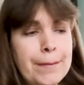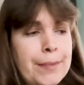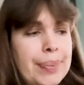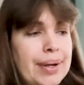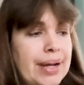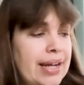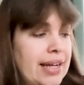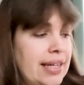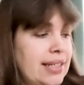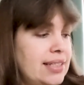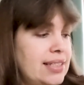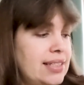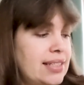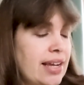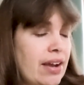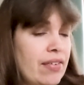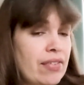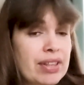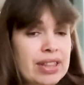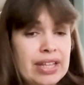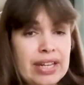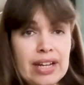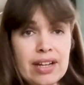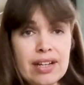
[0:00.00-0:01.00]
But
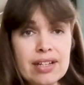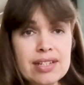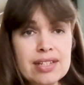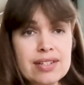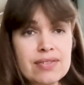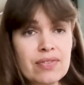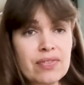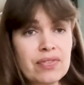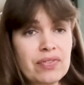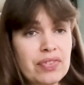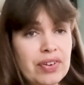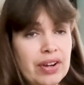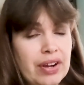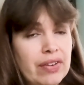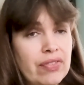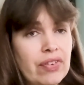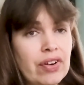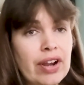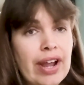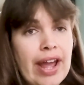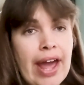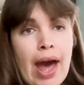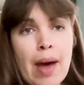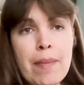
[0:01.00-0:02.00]
everything else, very,
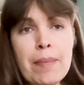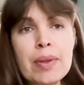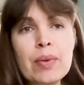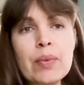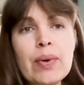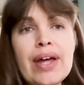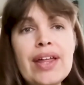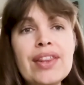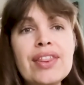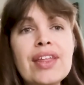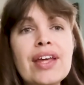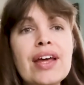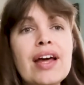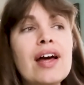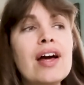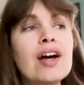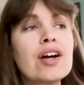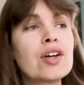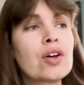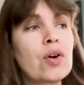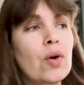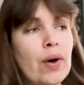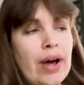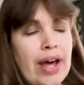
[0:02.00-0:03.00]
very happy with.
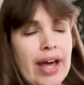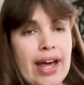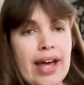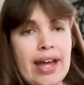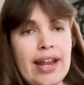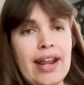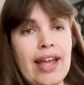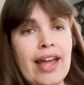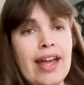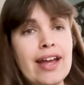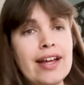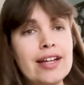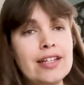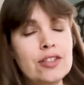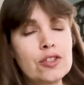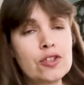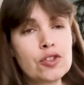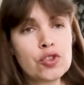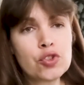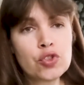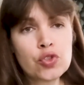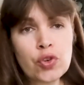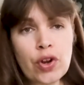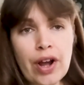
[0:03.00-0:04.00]
Go ahead
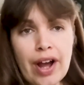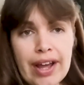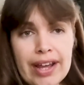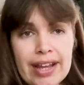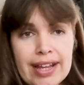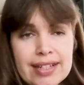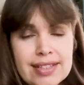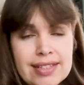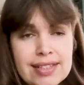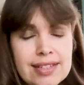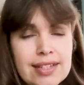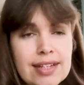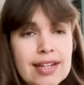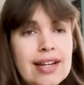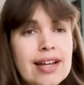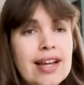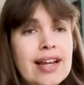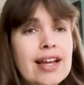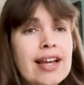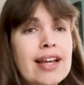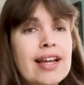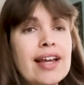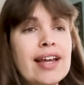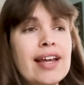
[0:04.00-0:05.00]
and try it.
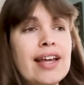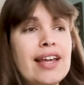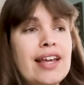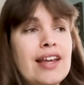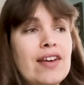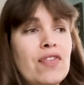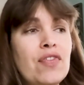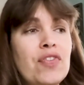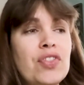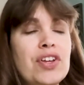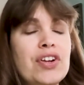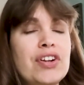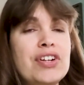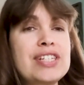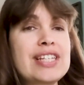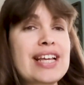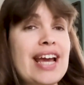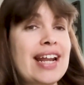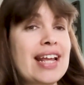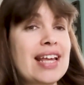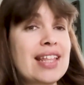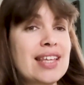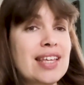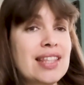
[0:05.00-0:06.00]
If there's
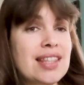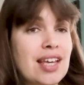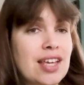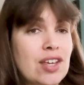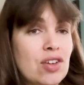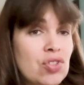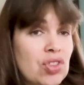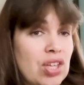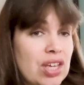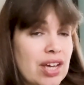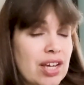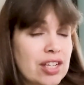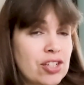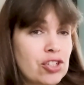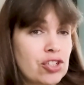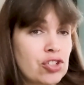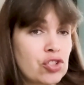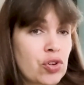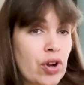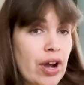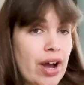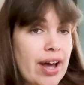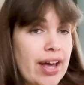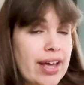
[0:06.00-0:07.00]
anything that you think I should
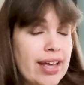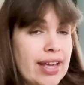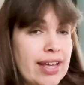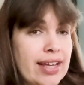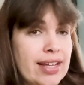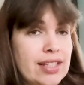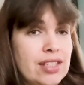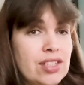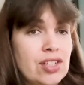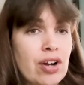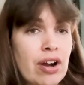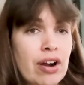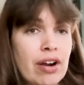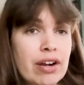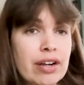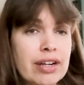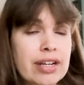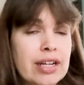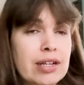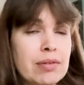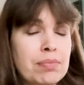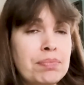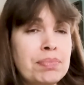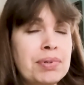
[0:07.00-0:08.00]
try in
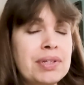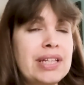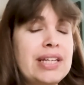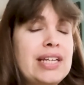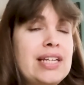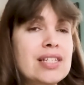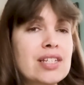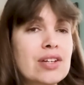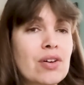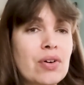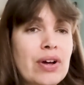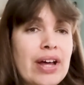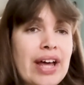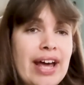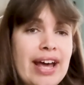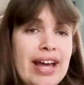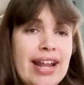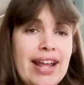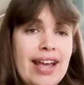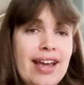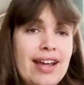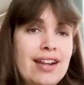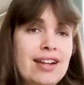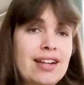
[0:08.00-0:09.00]
Target, please go
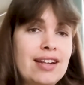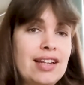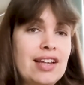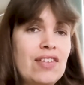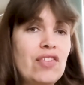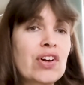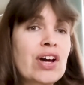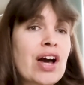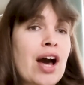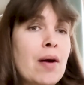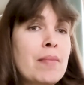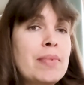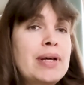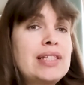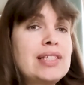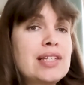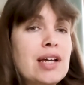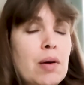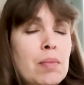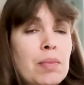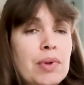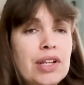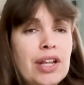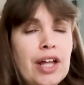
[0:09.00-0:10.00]
ahead and leave a comment
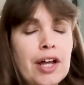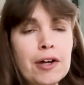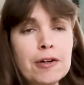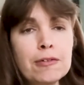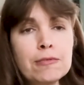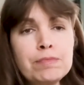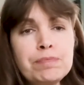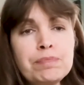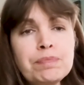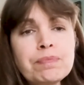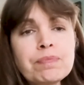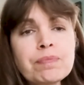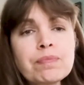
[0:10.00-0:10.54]
down below.